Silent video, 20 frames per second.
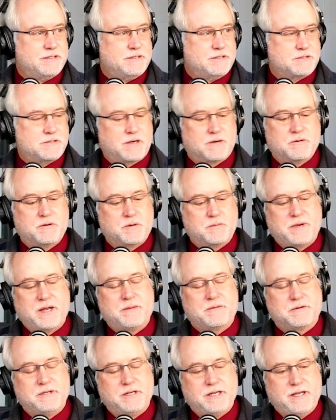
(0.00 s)
So I wrote a
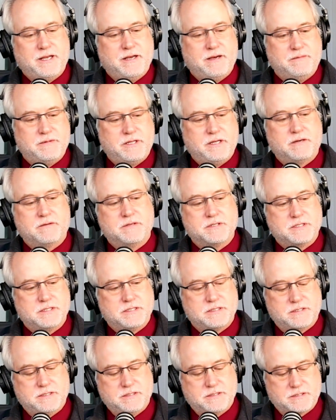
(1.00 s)
paper on him, and there was
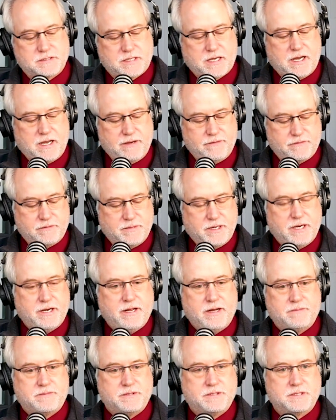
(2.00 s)
this guy from
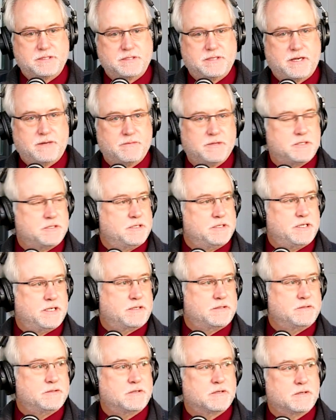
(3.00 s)
Indianapolis named Richard
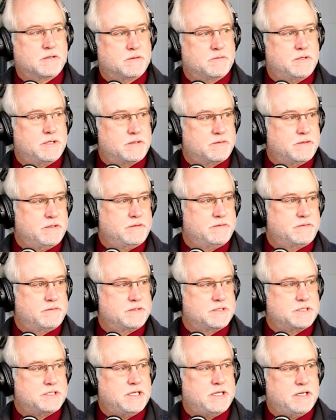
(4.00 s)
Dick Lugar who wanted to run
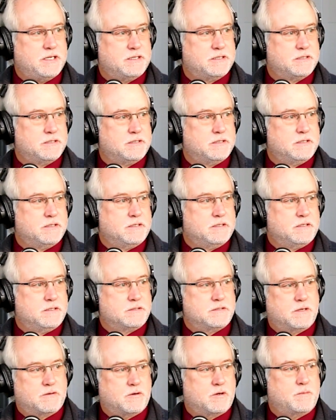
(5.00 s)
for Senate.
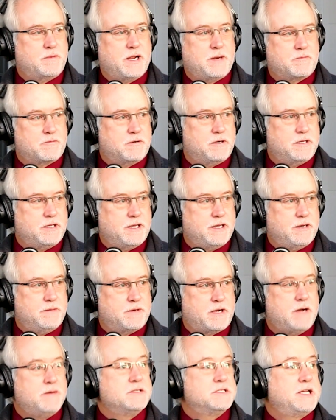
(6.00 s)
So I wrote a paper on them,
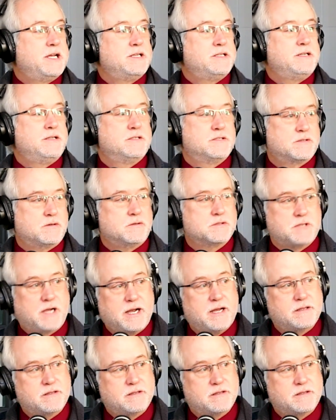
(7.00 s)
and I was 18 years old, so I got to